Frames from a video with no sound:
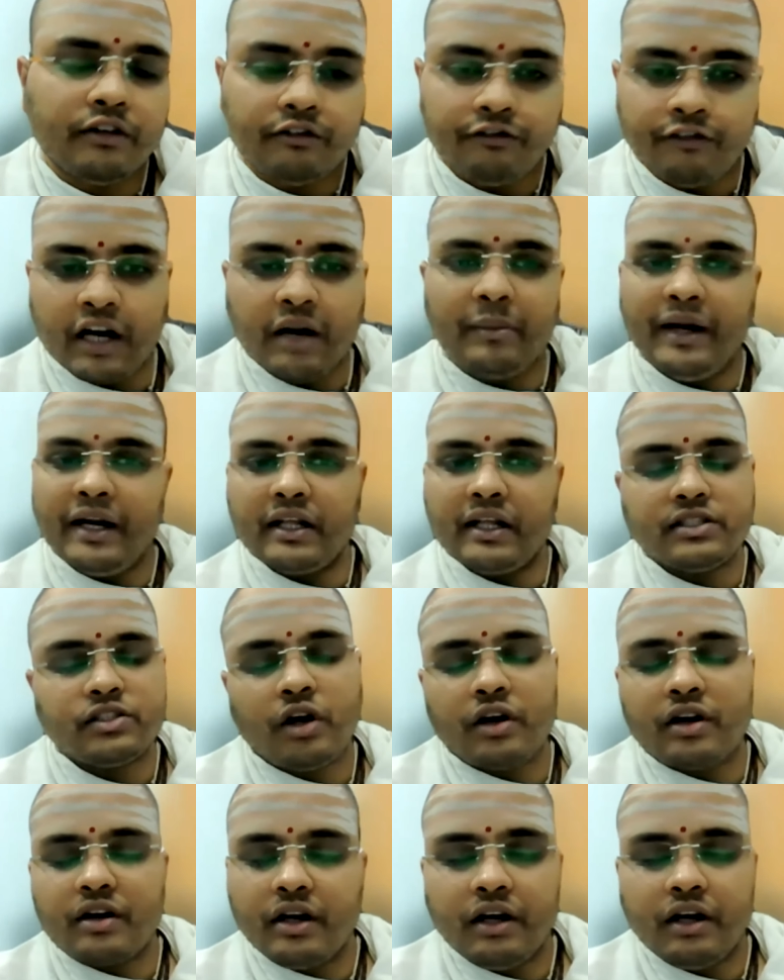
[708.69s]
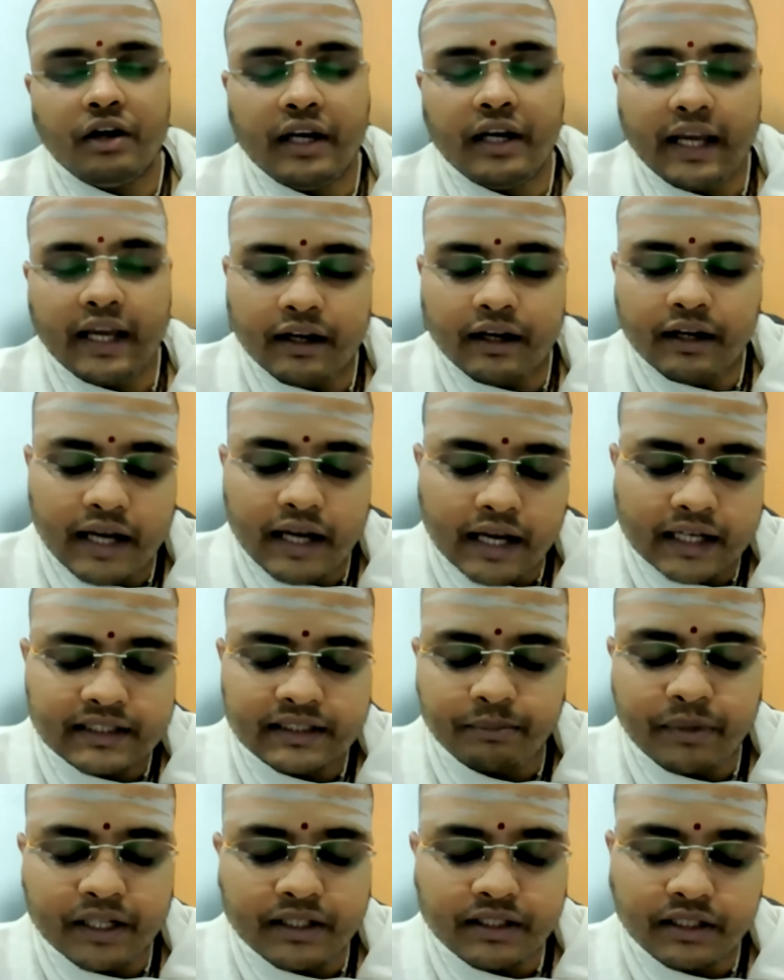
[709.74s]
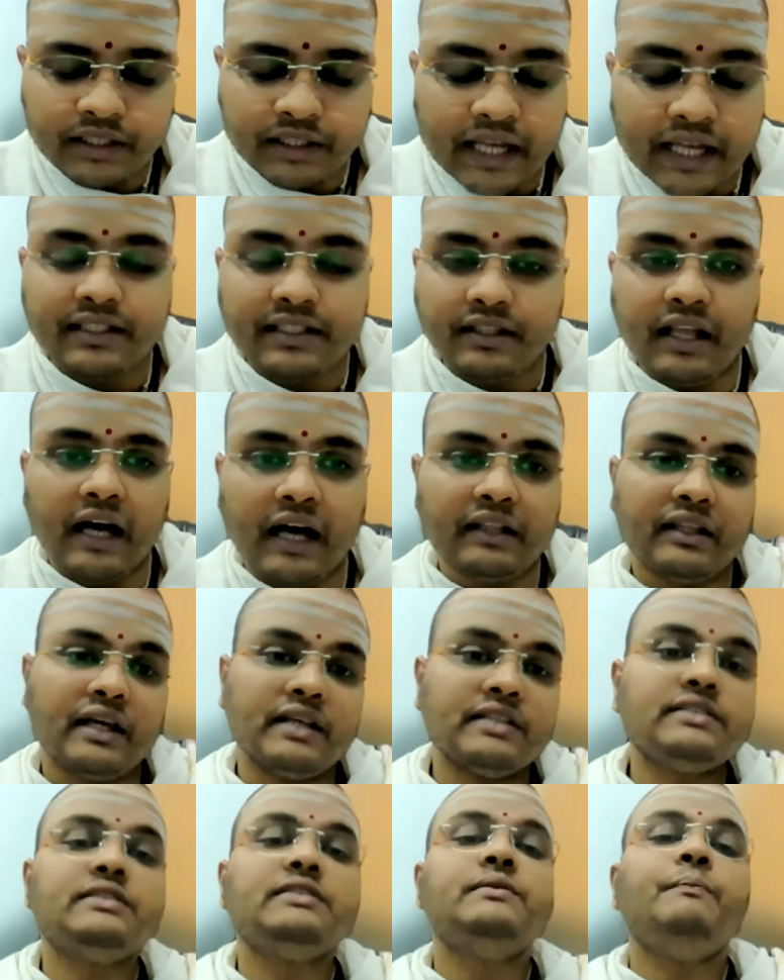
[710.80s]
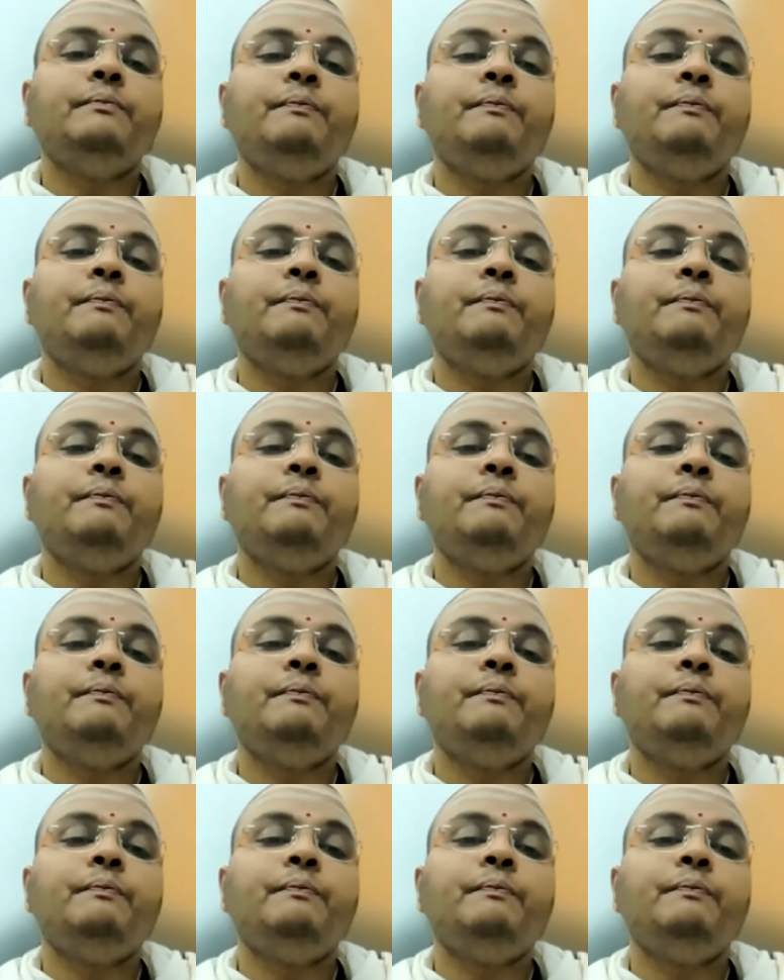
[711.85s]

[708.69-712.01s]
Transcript: fundamentals or acceptance, their siddhantas.